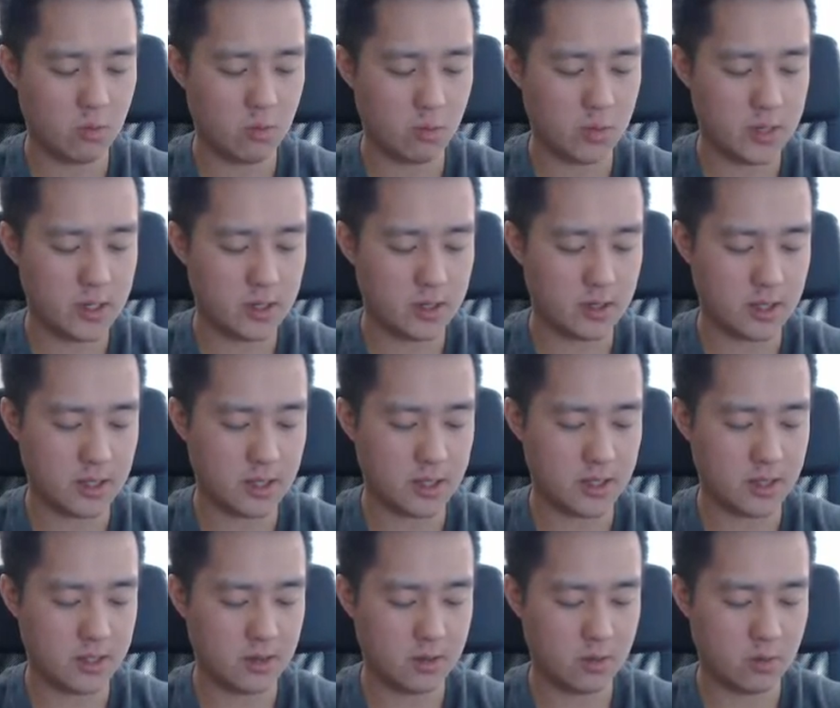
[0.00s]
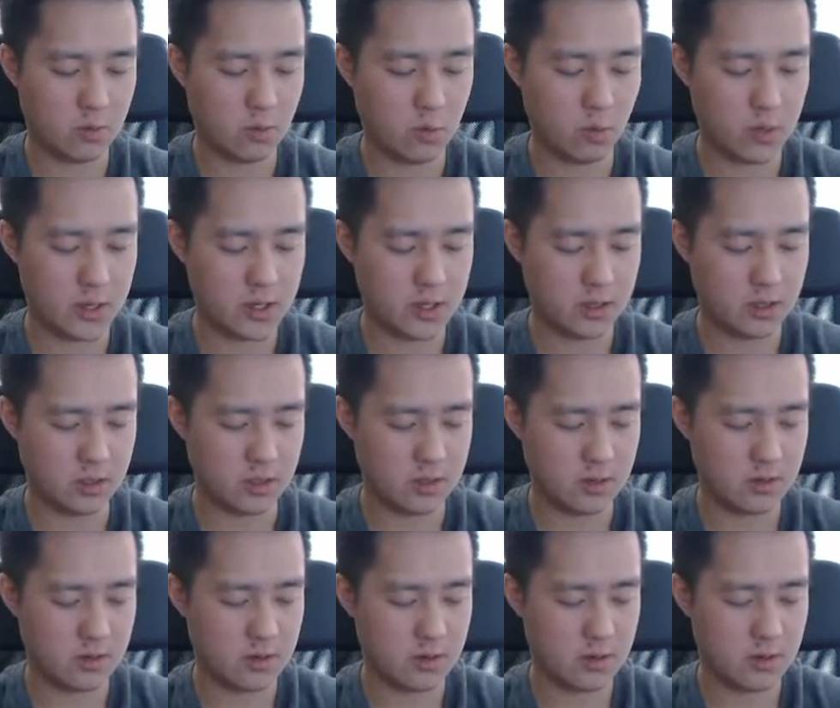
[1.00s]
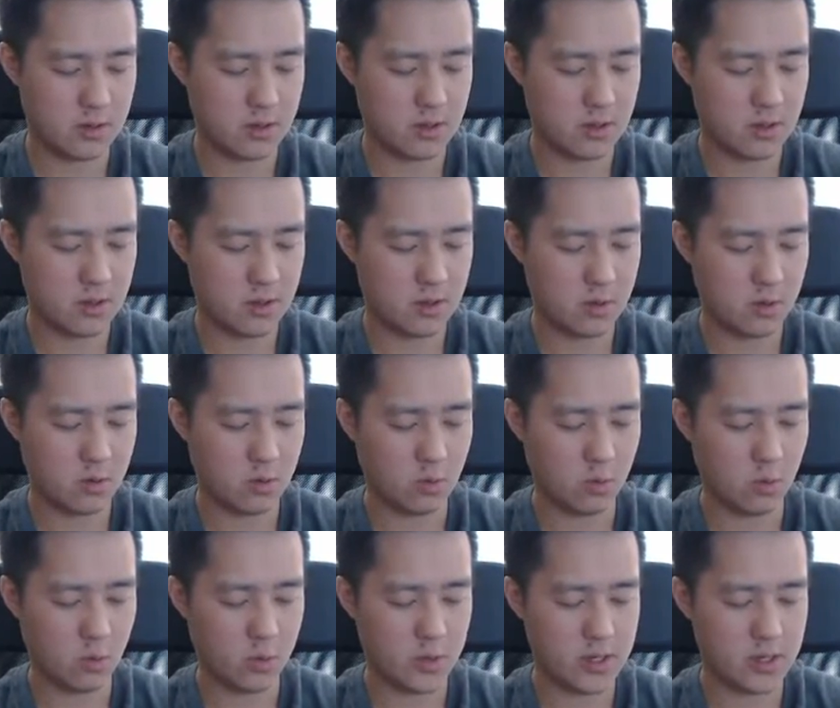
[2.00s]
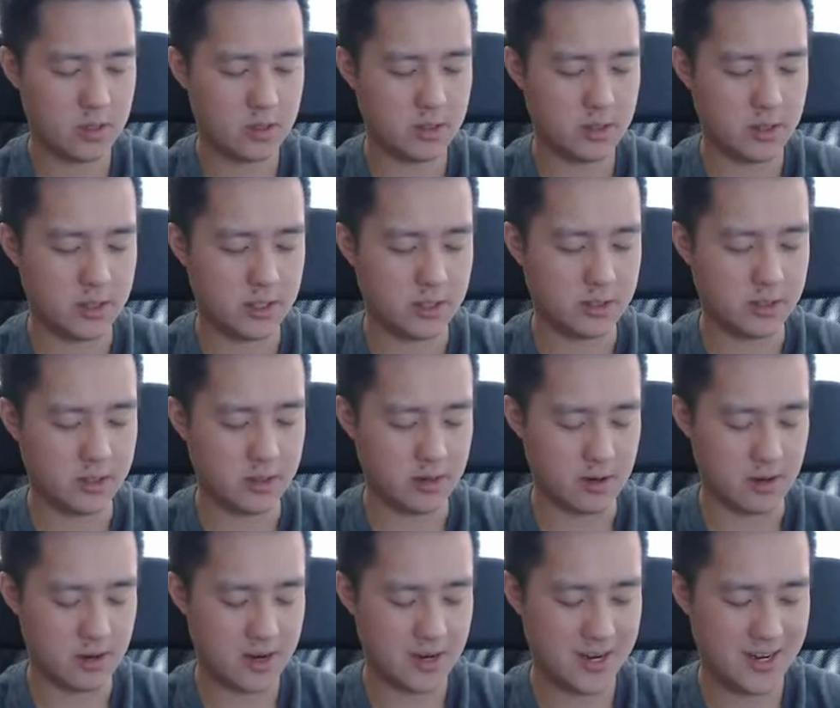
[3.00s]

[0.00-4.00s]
we, uh, Wield Wielder.